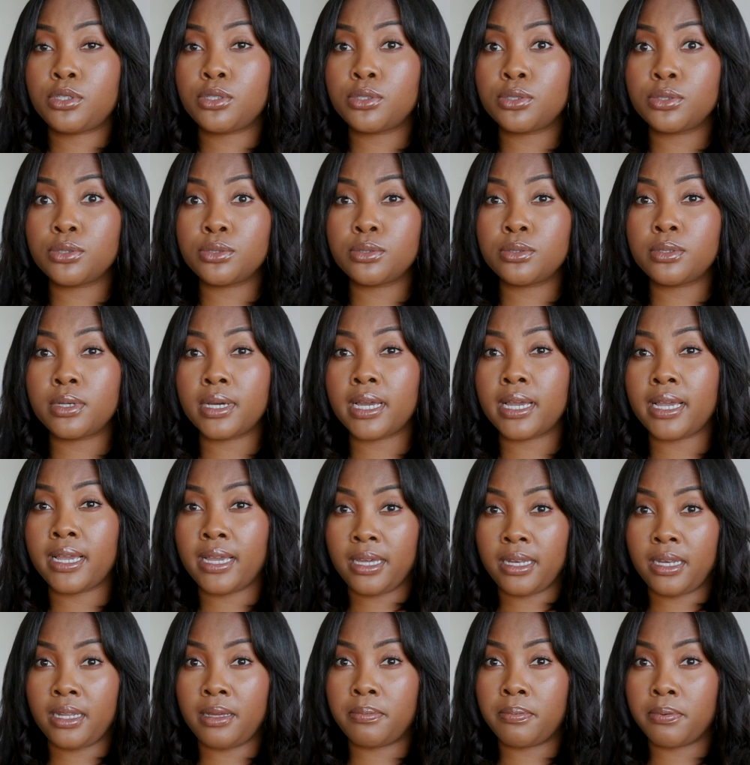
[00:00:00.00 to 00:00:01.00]
to
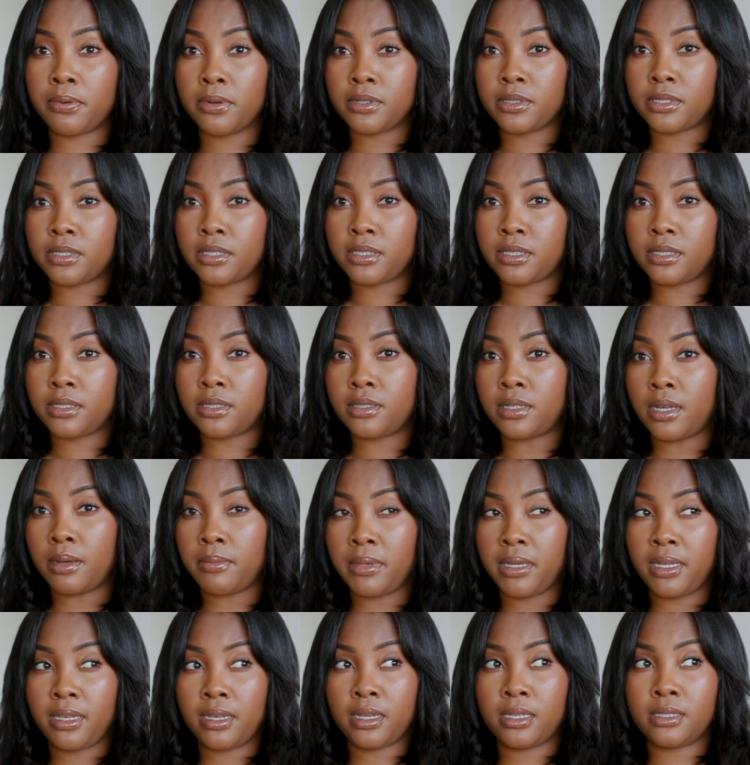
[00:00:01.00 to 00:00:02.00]
80%, I
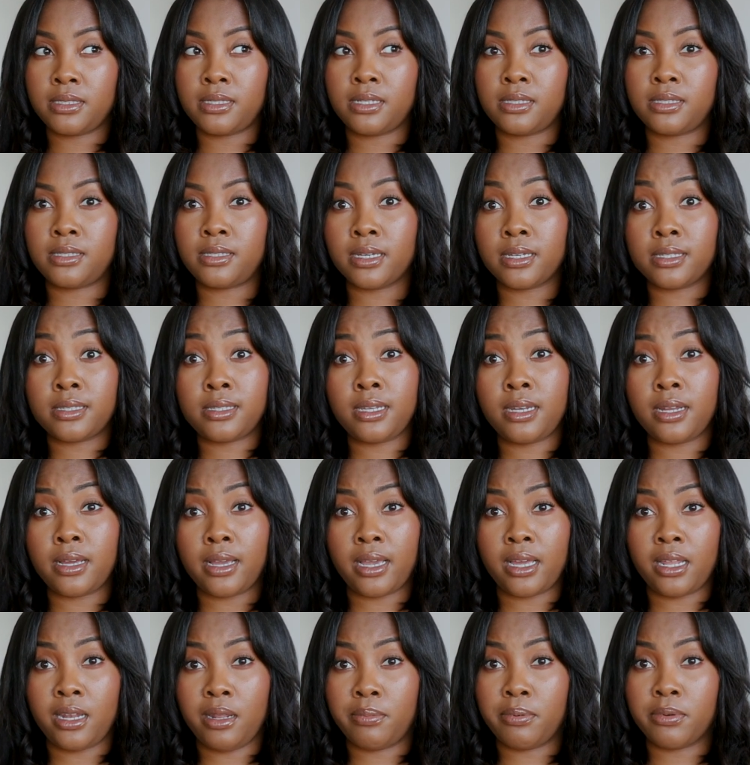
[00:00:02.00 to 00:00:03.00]
mean, it said 60 to
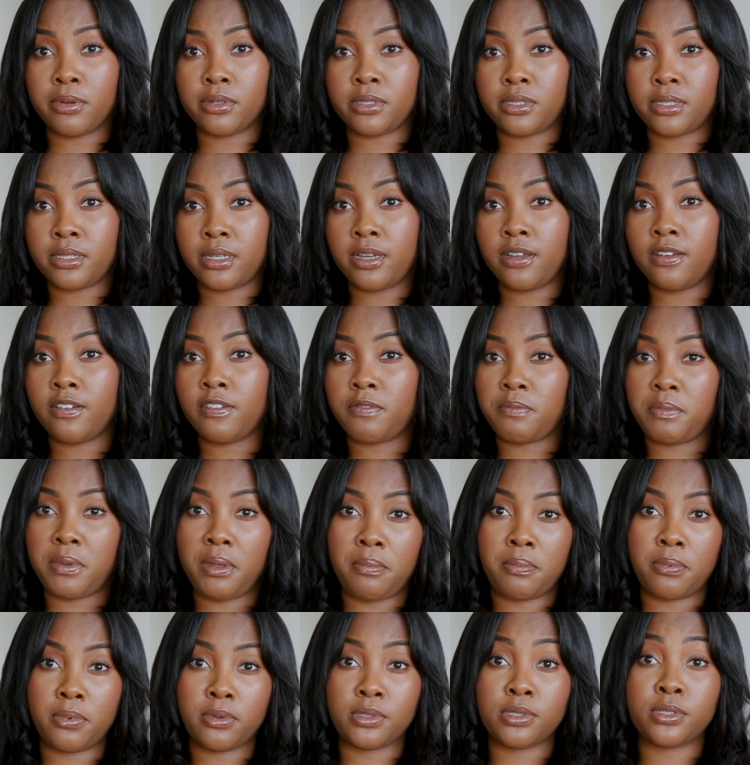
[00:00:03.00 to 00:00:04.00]
80% of
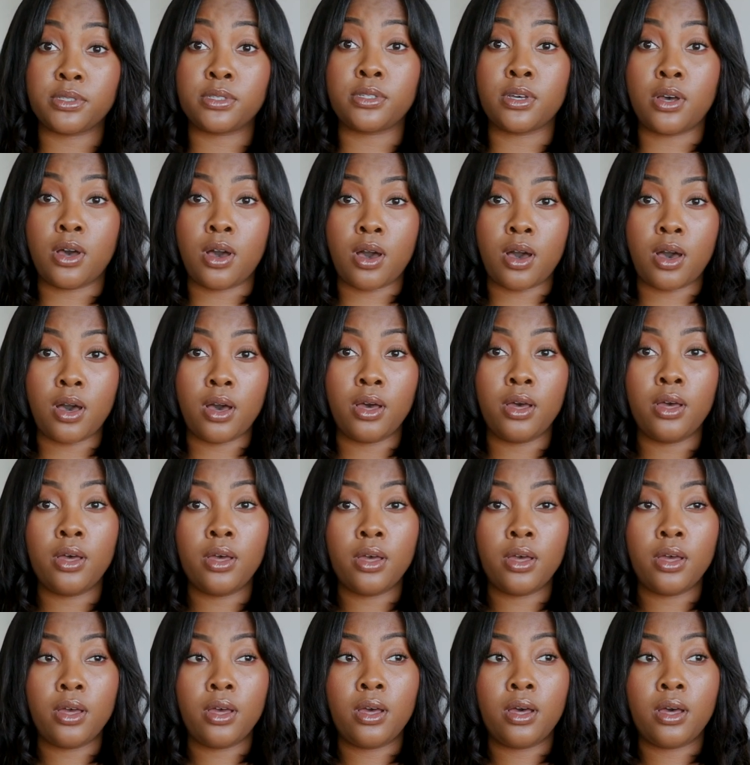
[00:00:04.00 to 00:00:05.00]
people saw
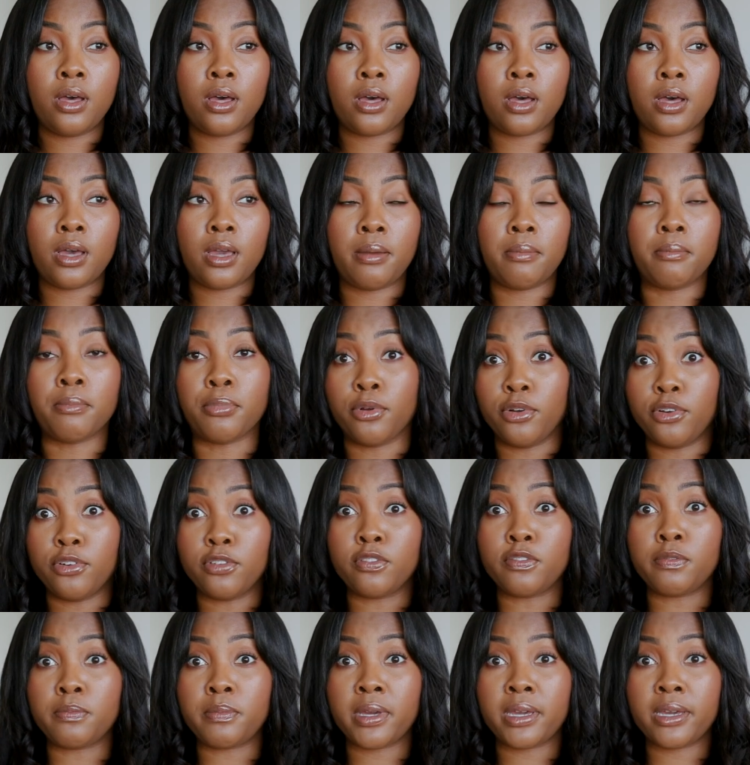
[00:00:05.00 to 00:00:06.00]

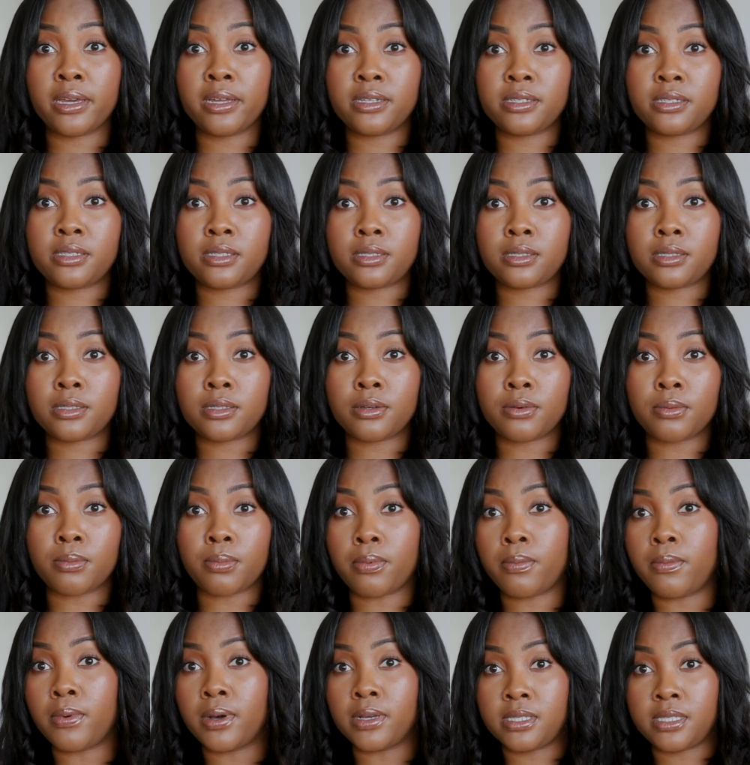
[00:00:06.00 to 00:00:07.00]
improvement
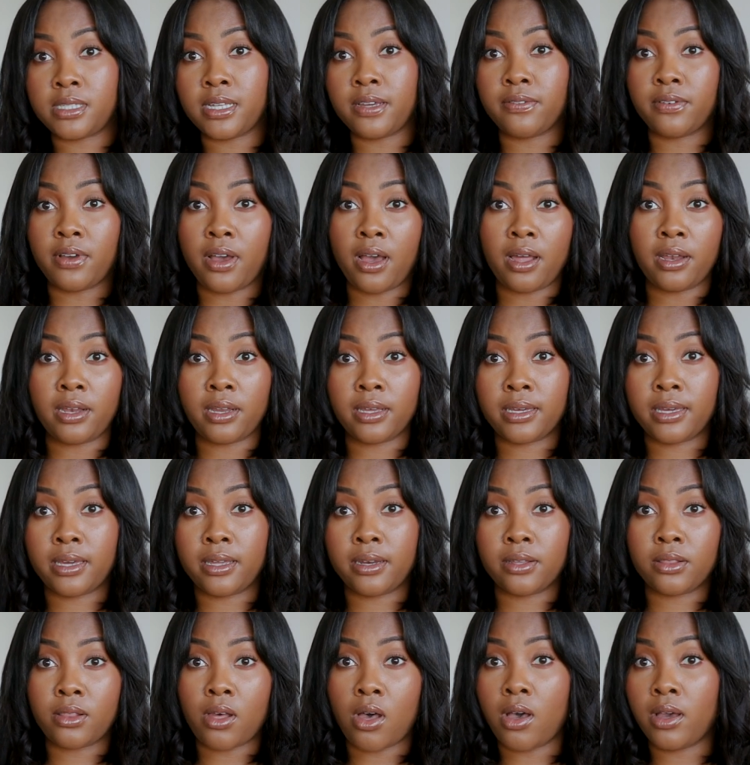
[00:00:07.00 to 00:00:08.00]
once they've gotten a
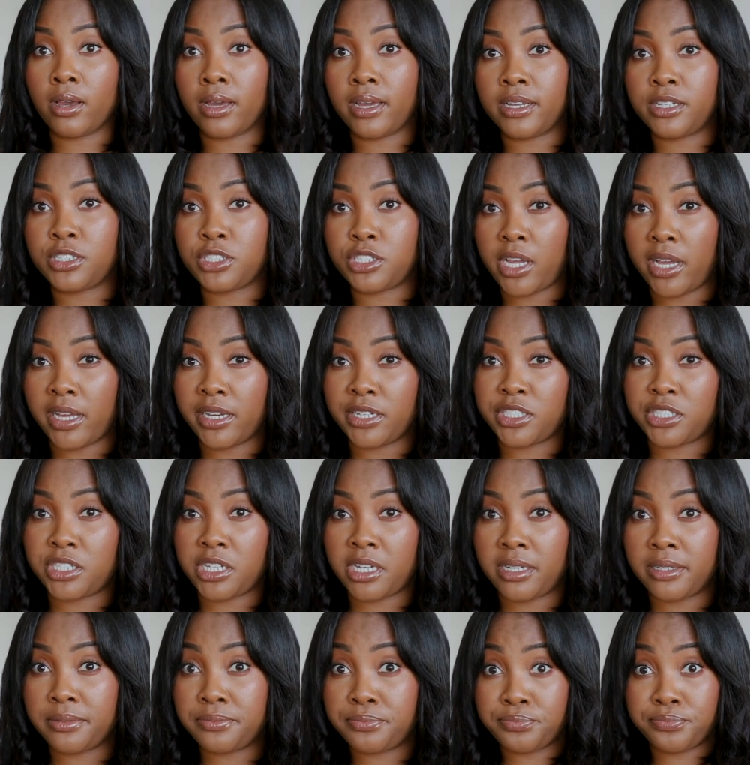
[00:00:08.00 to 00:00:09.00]
Kenalog
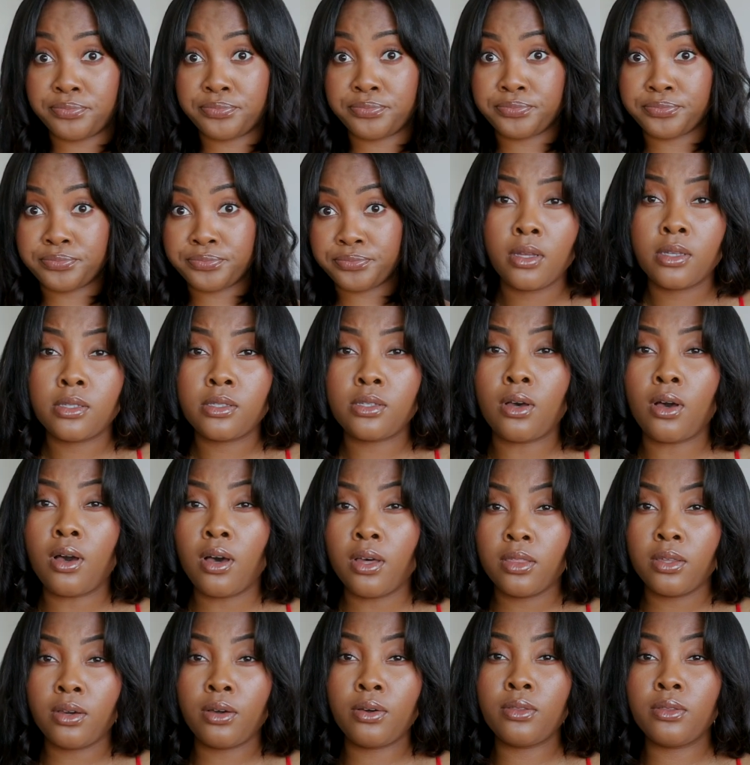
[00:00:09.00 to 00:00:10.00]
injection. So
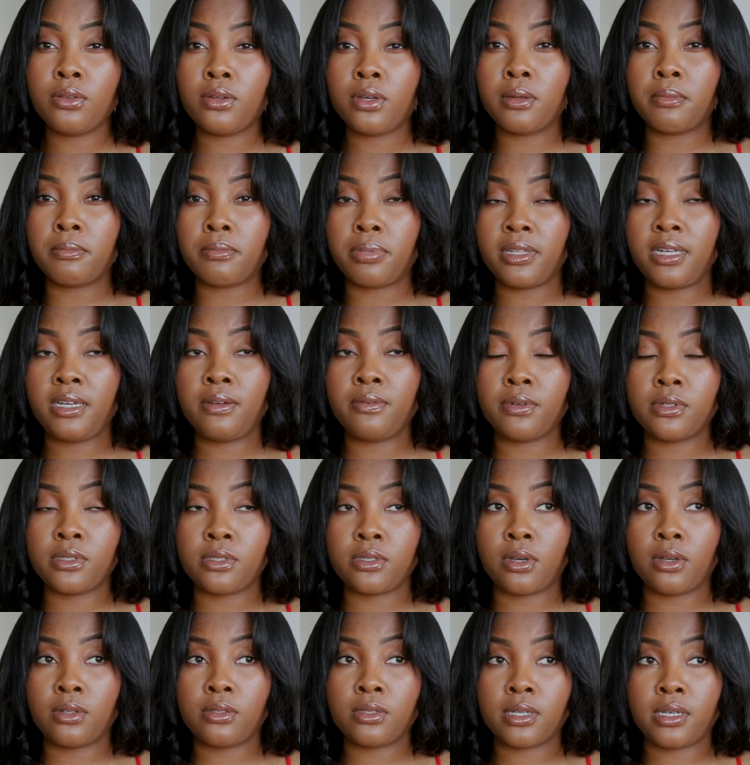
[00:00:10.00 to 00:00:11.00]
although complete
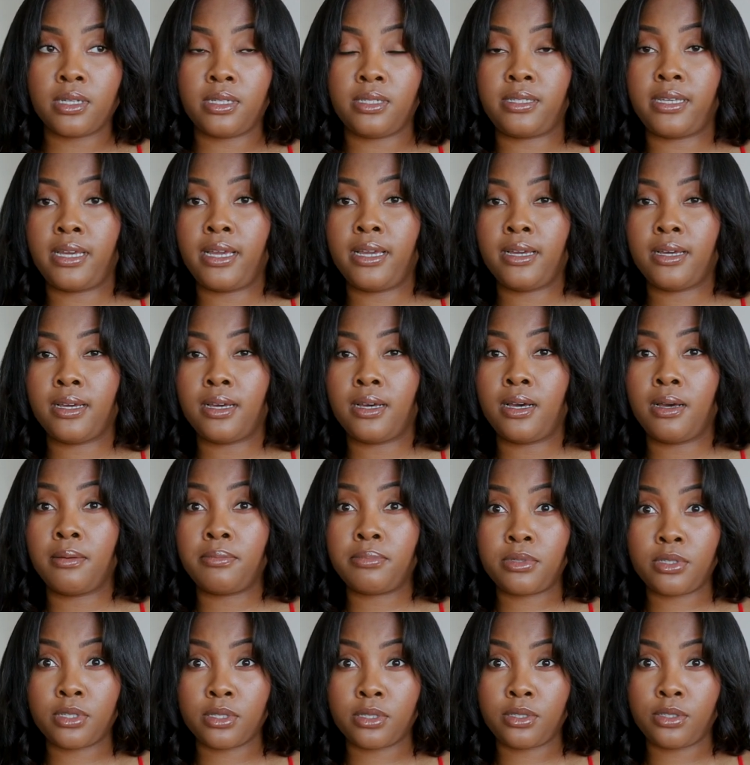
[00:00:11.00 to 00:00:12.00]
results can take
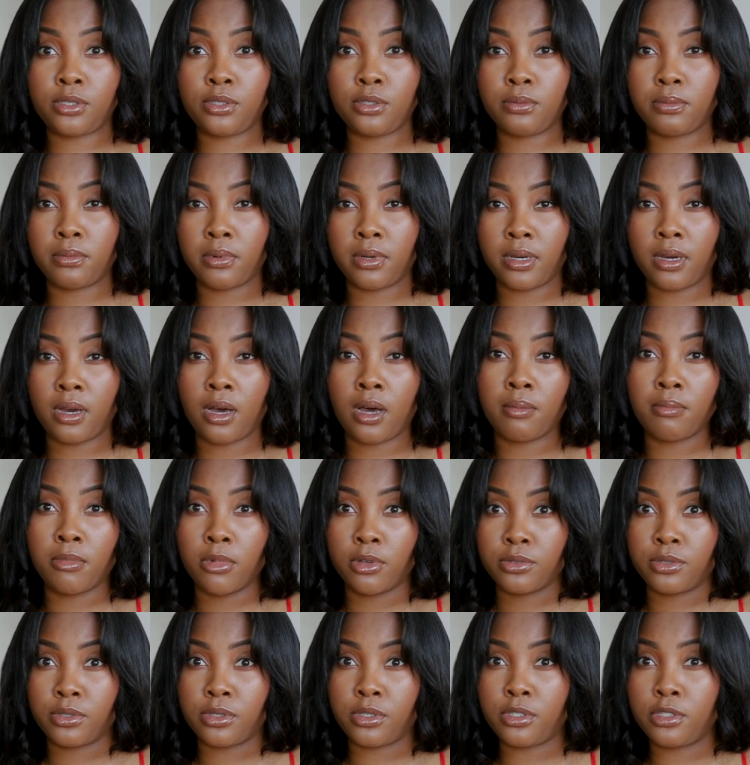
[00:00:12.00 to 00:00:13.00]
up to two
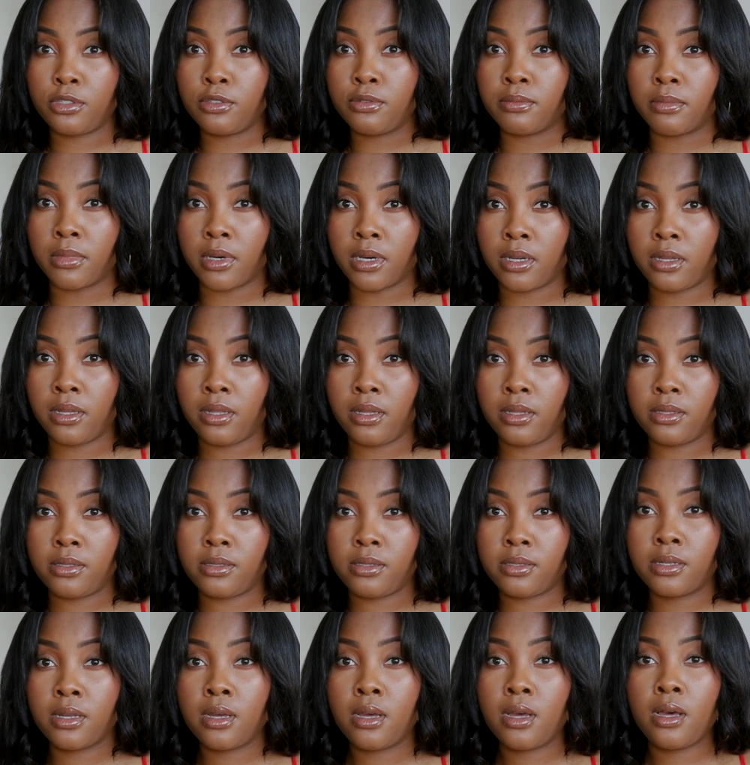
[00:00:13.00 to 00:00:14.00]
almost two
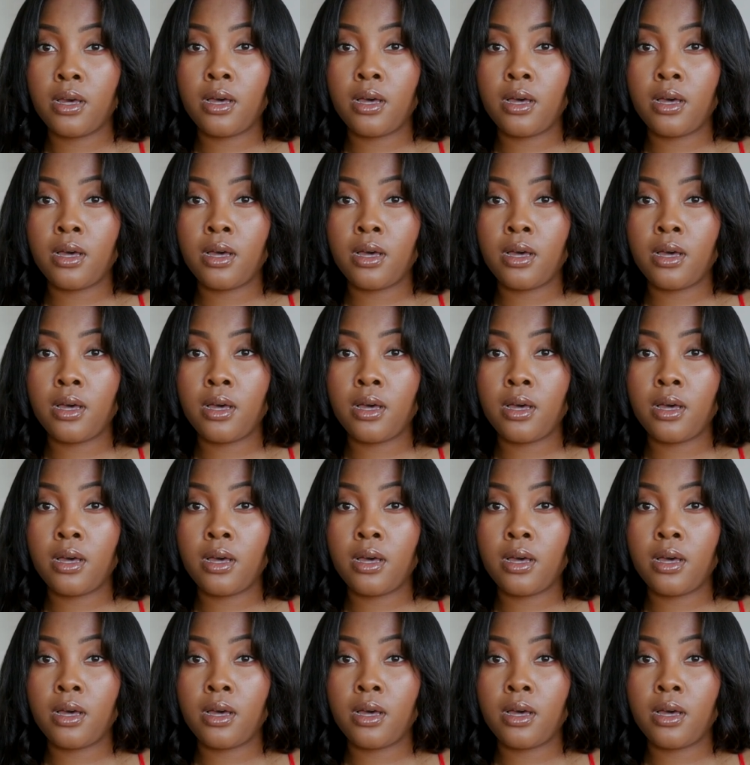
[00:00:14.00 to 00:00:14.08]
months,